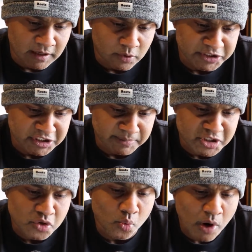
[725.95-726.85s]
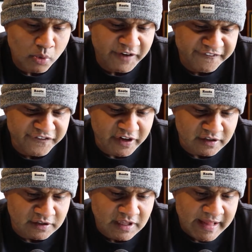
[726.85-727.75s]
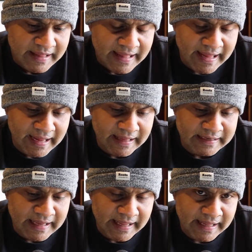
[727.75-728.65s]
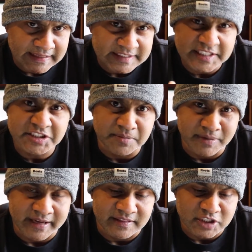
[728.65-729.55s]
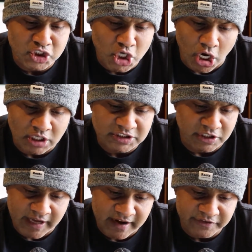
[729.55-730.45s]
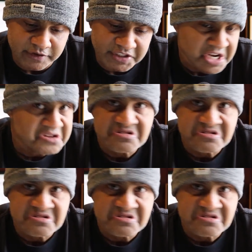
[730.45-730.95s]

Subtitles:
Question number 2, what would a funnel and a system like this cost on average?